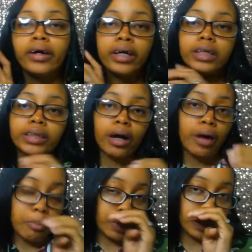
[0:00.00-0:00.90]
It sounds
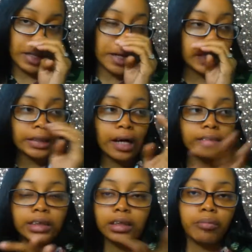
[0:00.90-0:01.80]
epic. Like, it
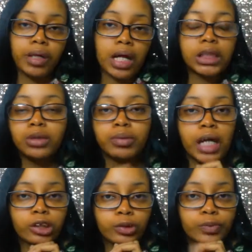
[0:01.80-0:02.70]
sounds like something out of
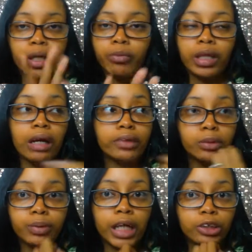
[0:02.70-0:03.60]
Supernatural, and we love
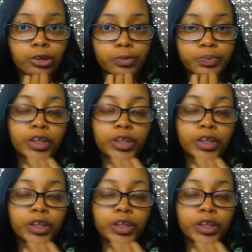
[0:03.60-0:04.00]
Supernatural.